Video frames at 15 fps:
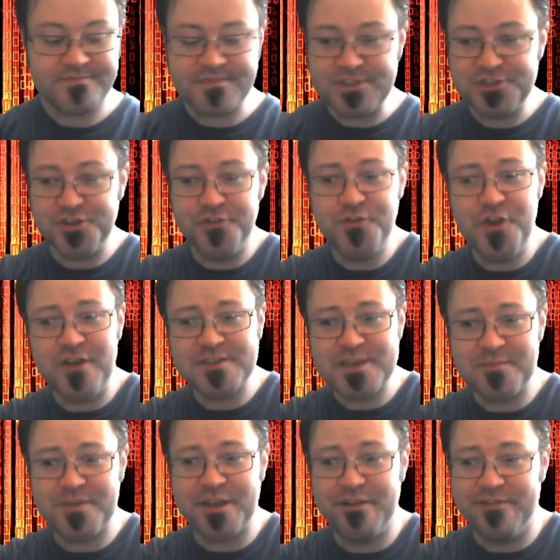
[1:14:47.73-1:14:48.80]
So if you have
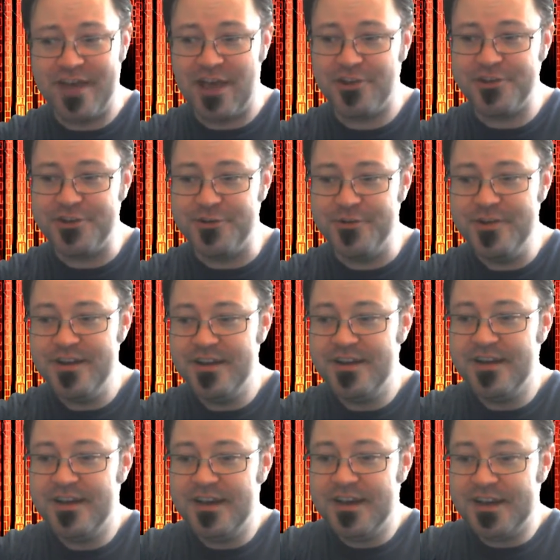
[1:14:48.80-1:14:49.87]
something of value
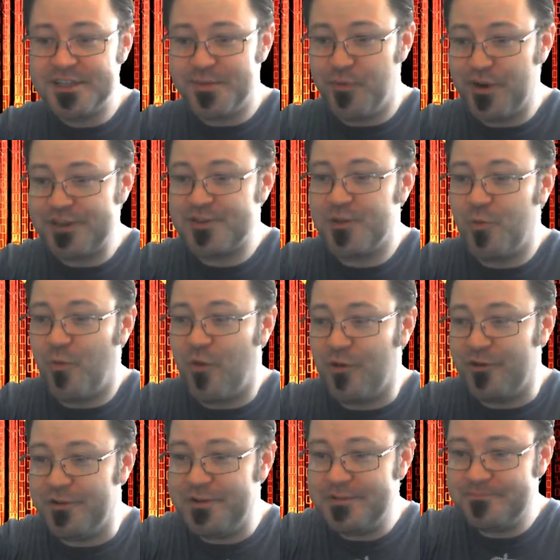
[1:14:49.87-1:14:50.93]
to bring to the world,